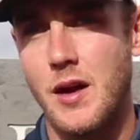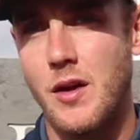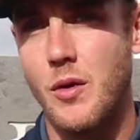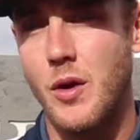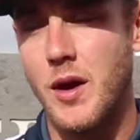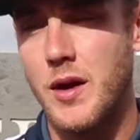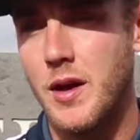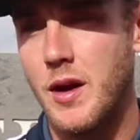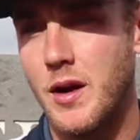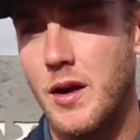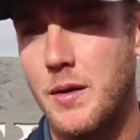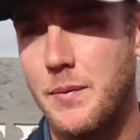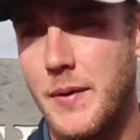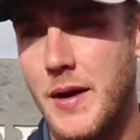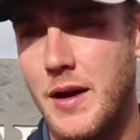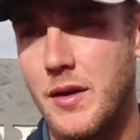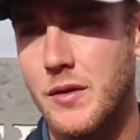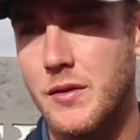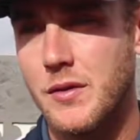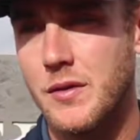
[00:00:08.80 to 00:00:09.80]
quite young,
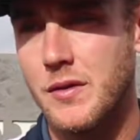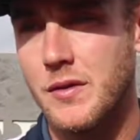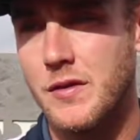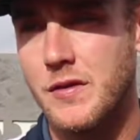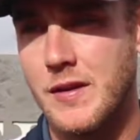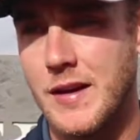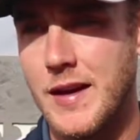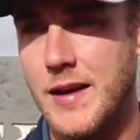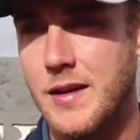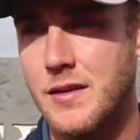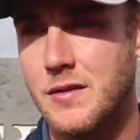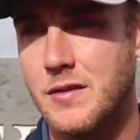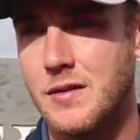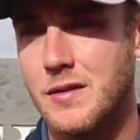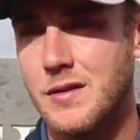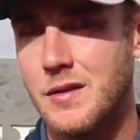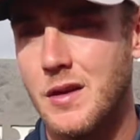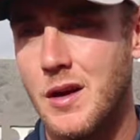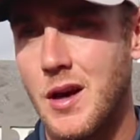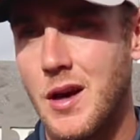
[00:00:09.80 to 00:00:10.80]
about
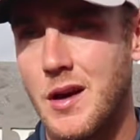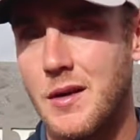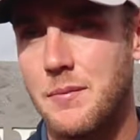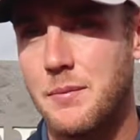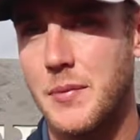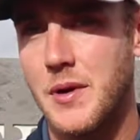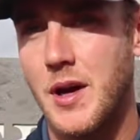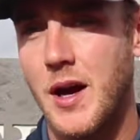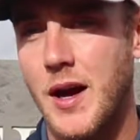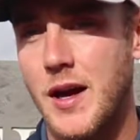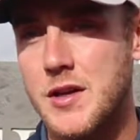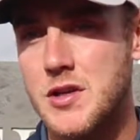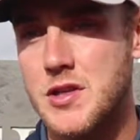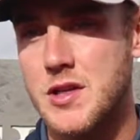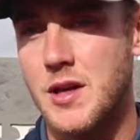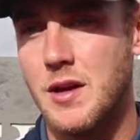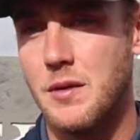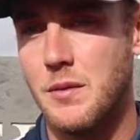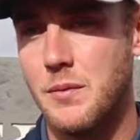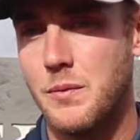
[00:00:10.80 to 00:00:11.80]
6, but I
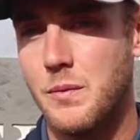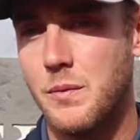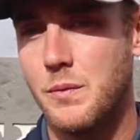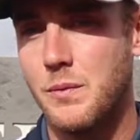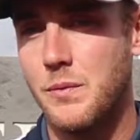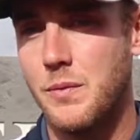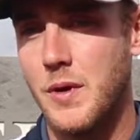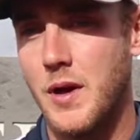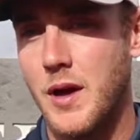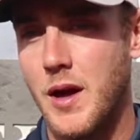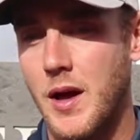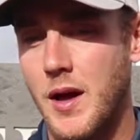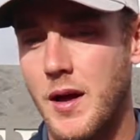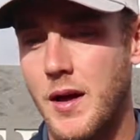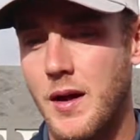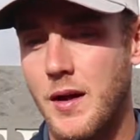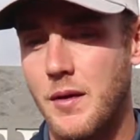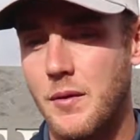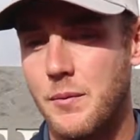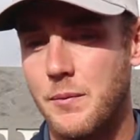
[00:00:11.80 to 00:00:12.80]
actually
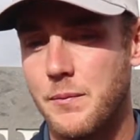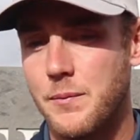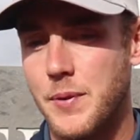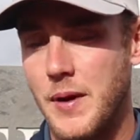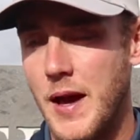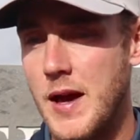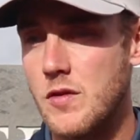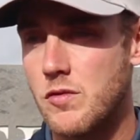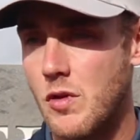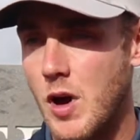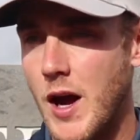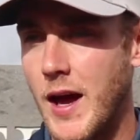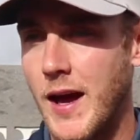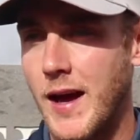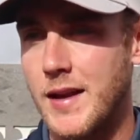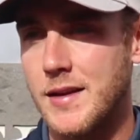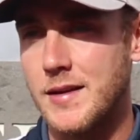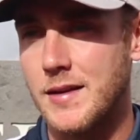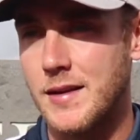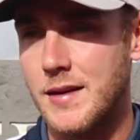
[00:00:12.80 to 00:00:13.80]
played
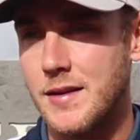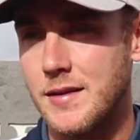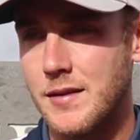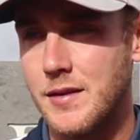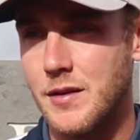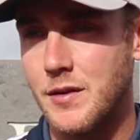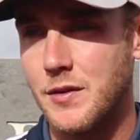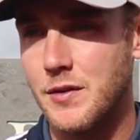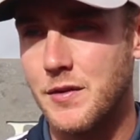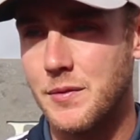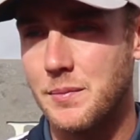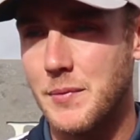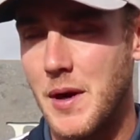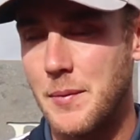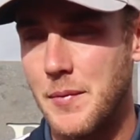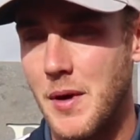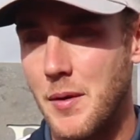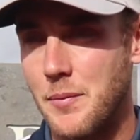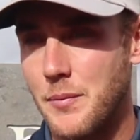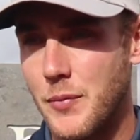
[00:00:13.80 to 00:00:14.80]
right-handed because my
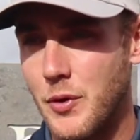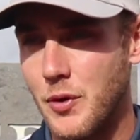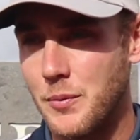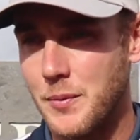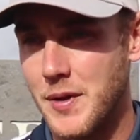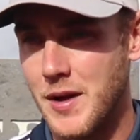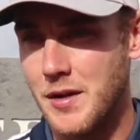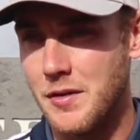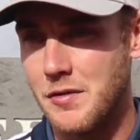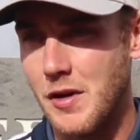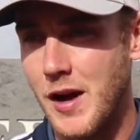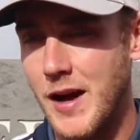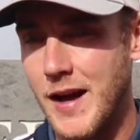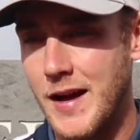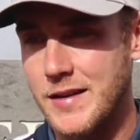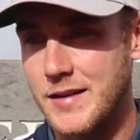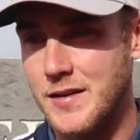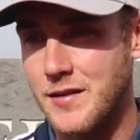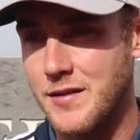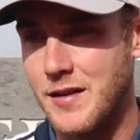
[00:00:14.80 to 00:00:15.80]
mum bought me a
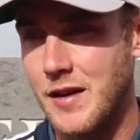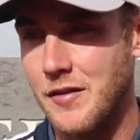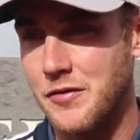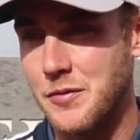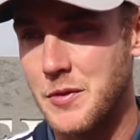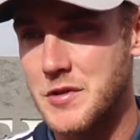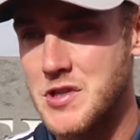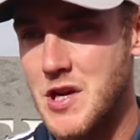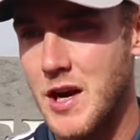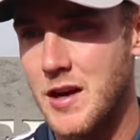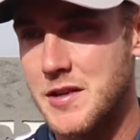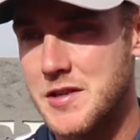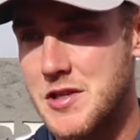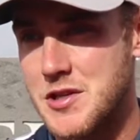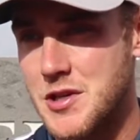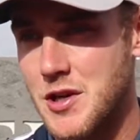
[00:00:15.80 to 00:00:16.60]
right-handed set from the charity